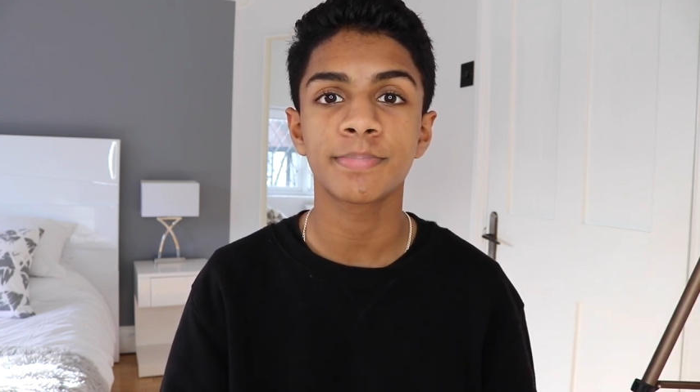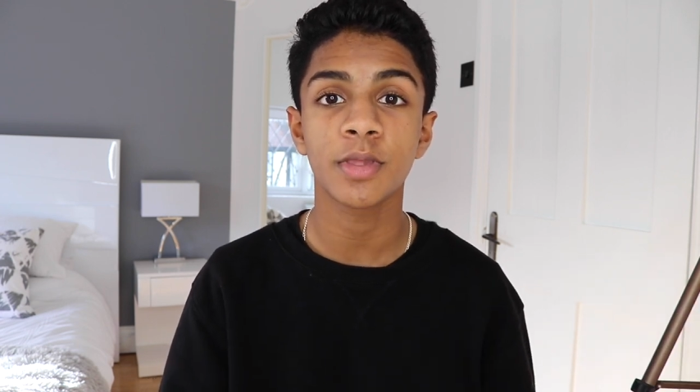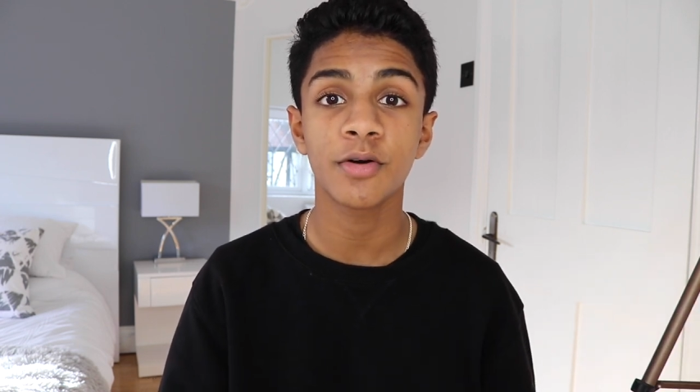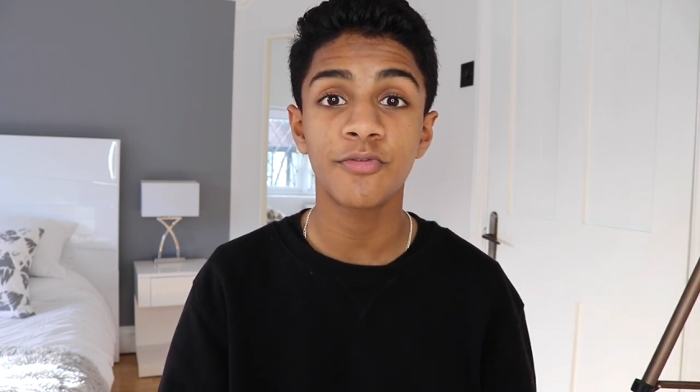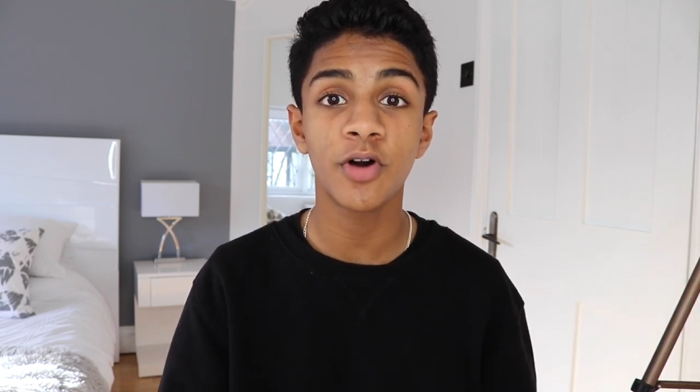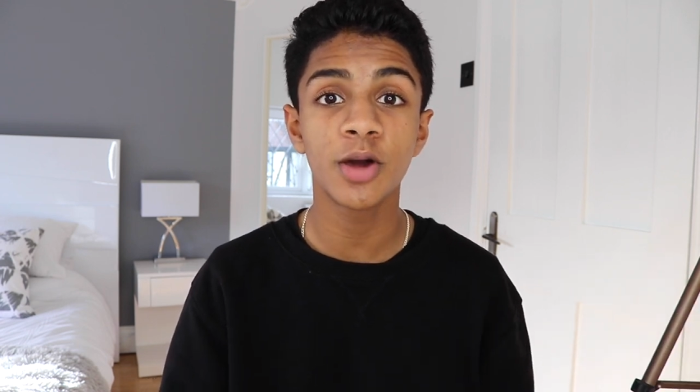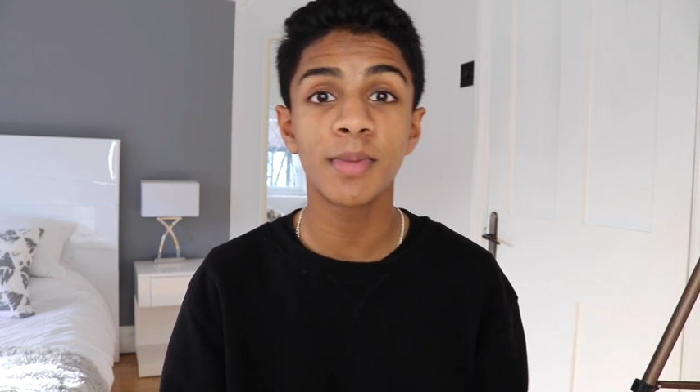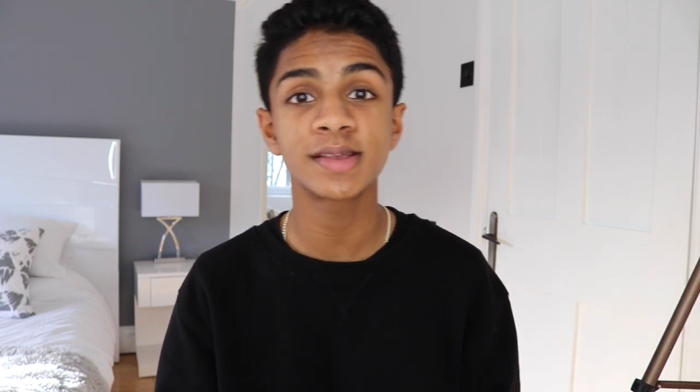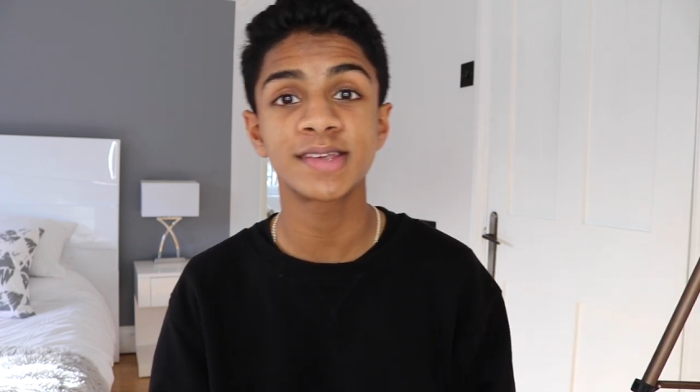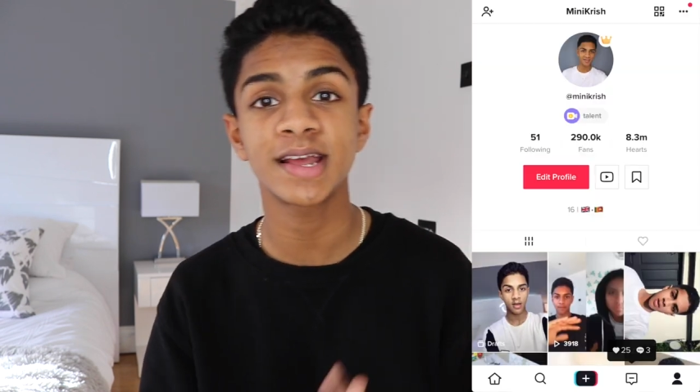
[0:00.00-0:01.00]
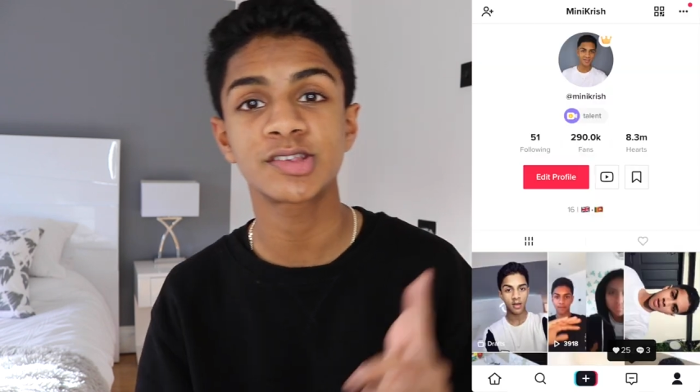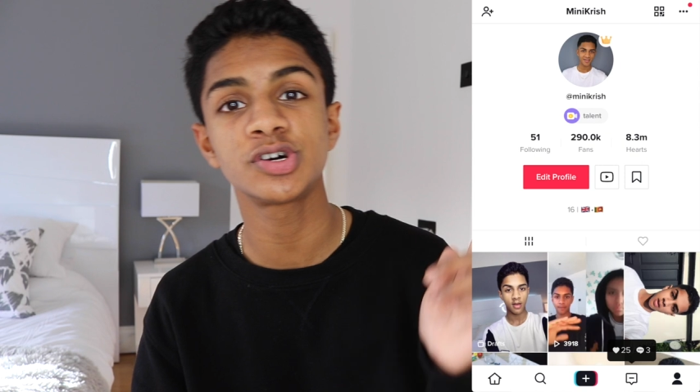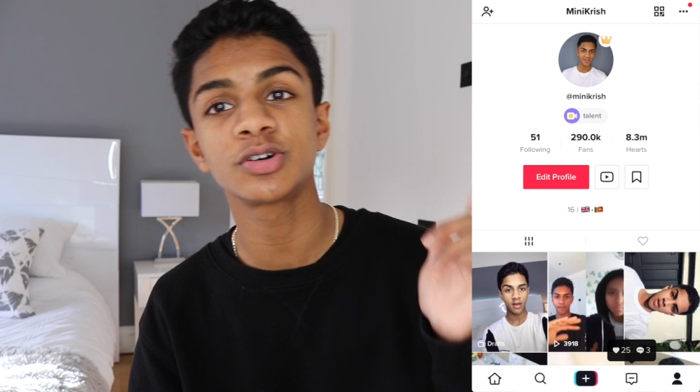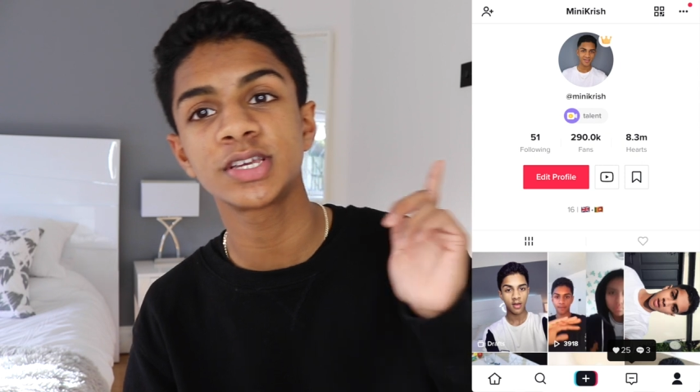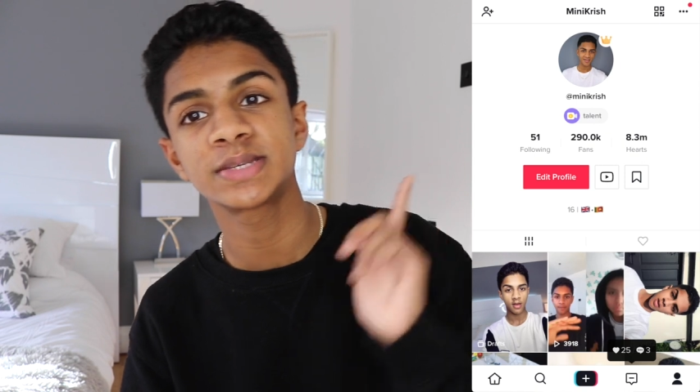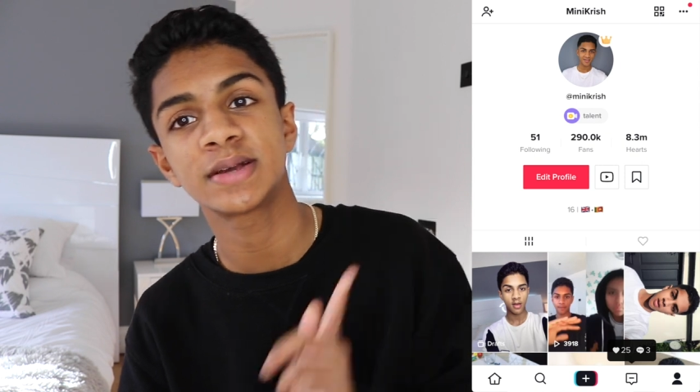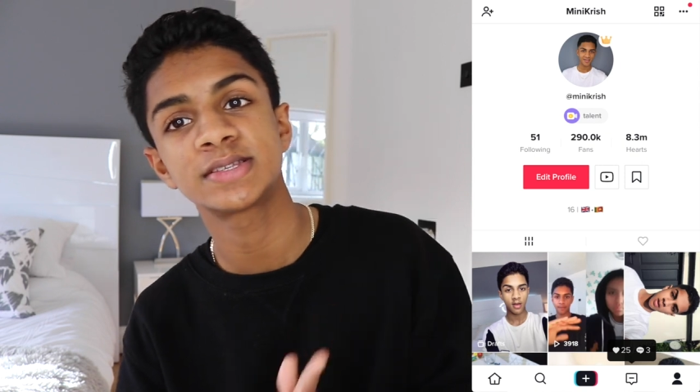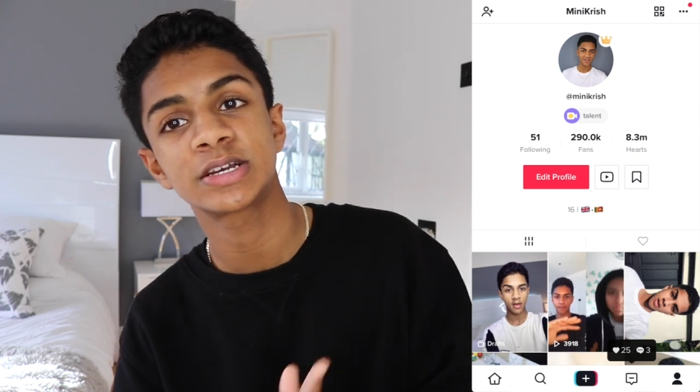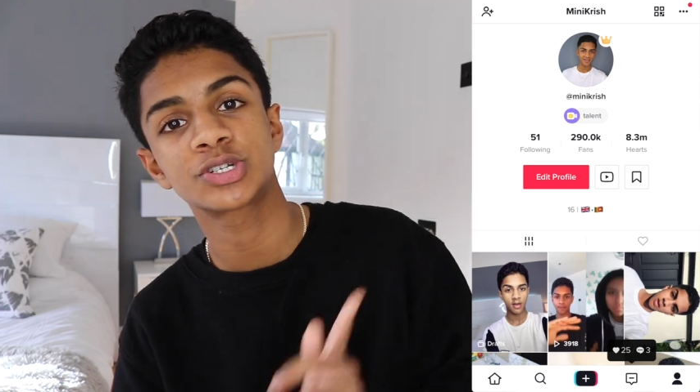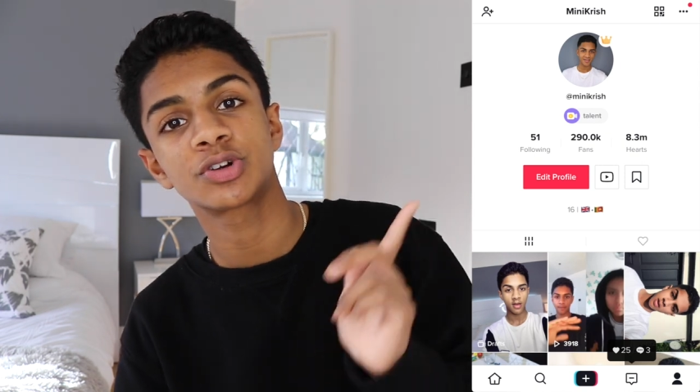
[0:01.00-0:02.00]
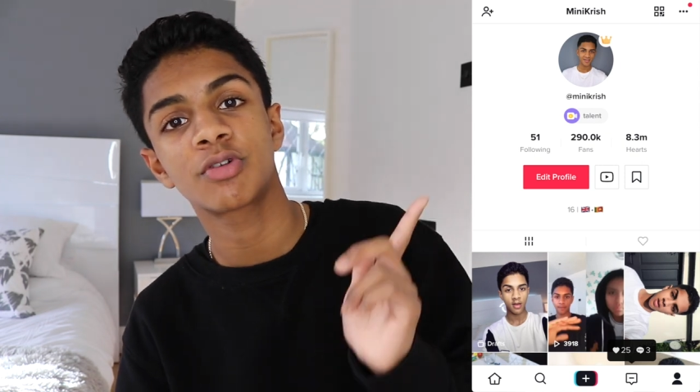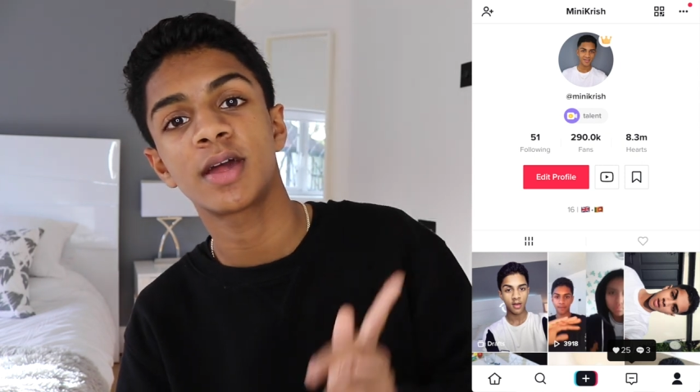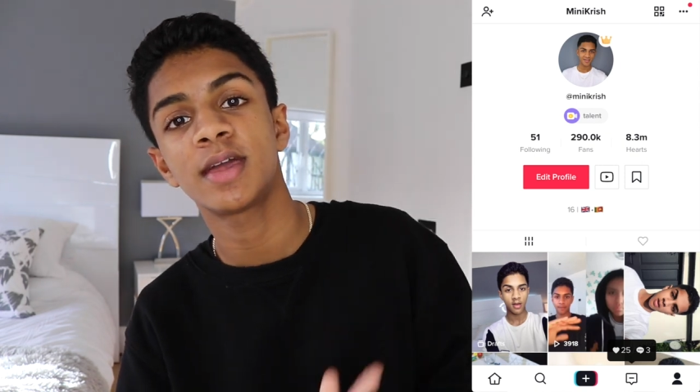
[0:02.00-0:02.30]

follow my TikTok. This is my TikTok right